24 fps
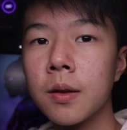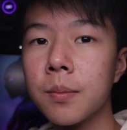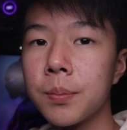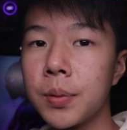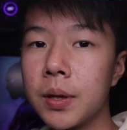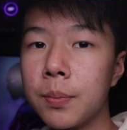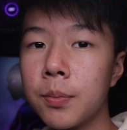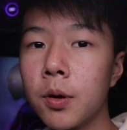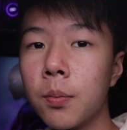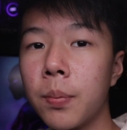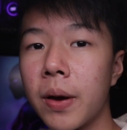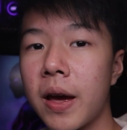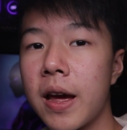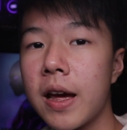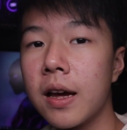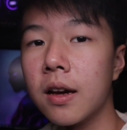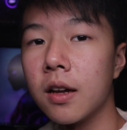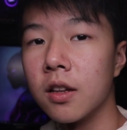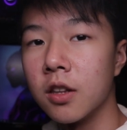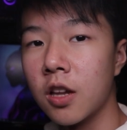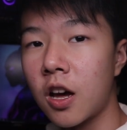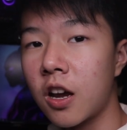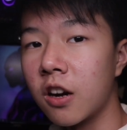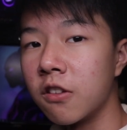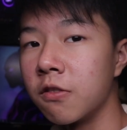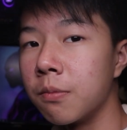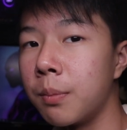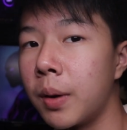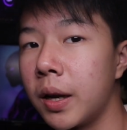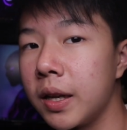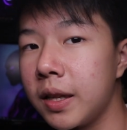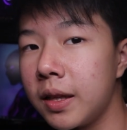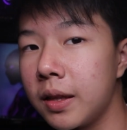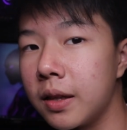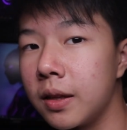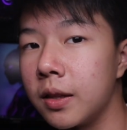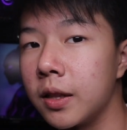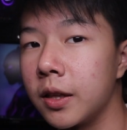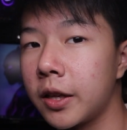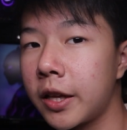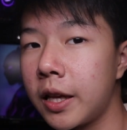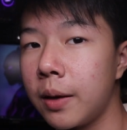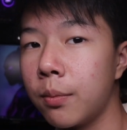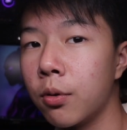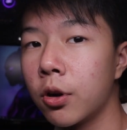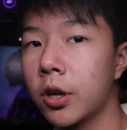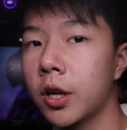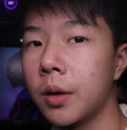People pay a lot of money in the
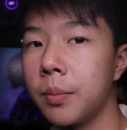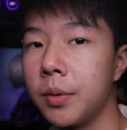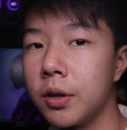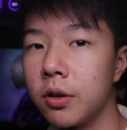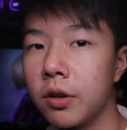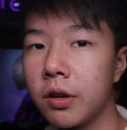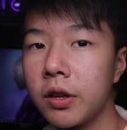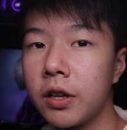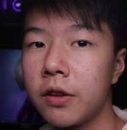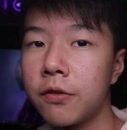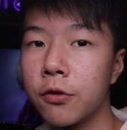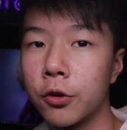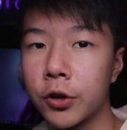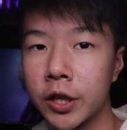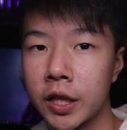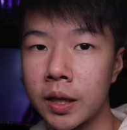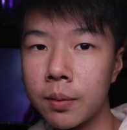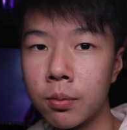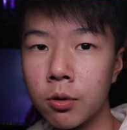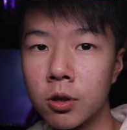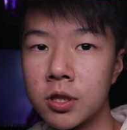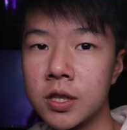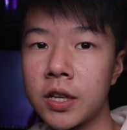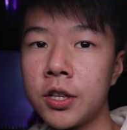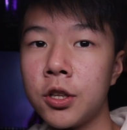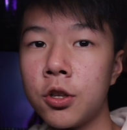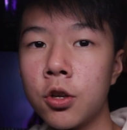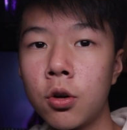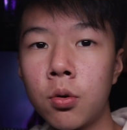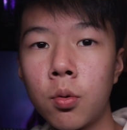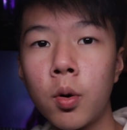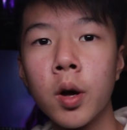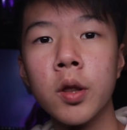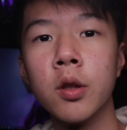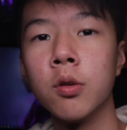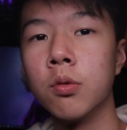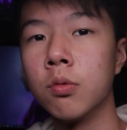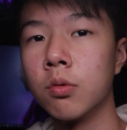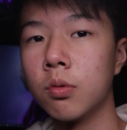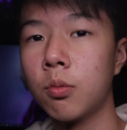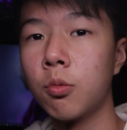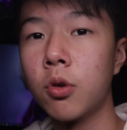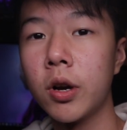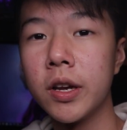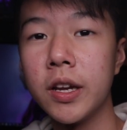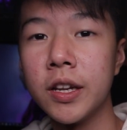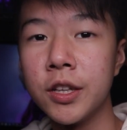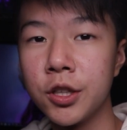keyboard community for keyboards, and you don't want
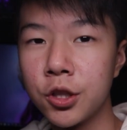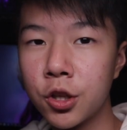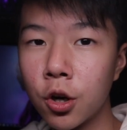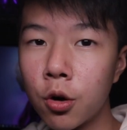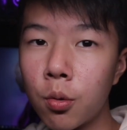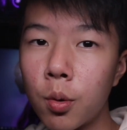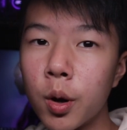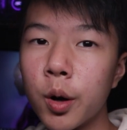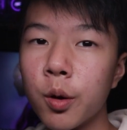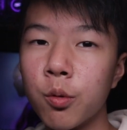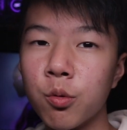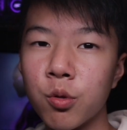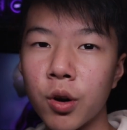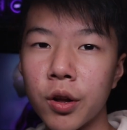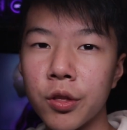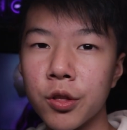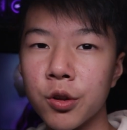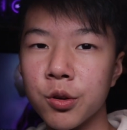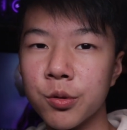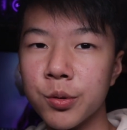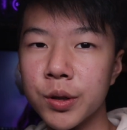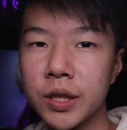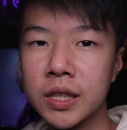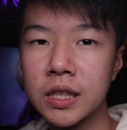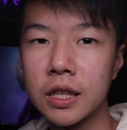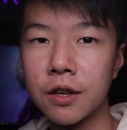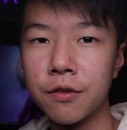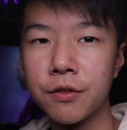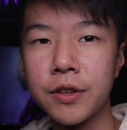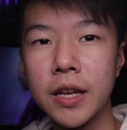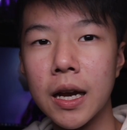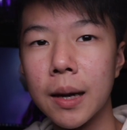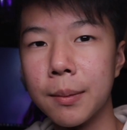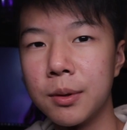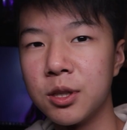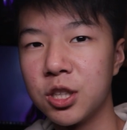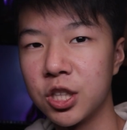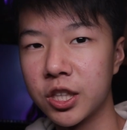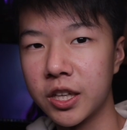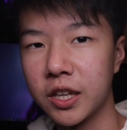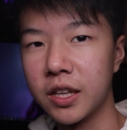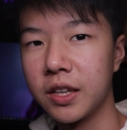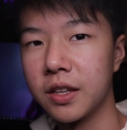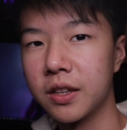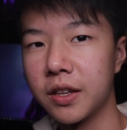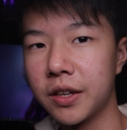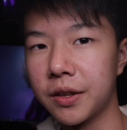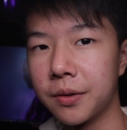to run the risk of damaging
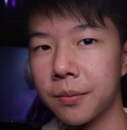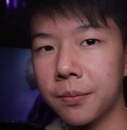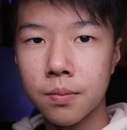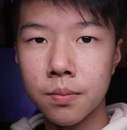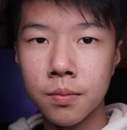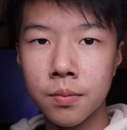anything.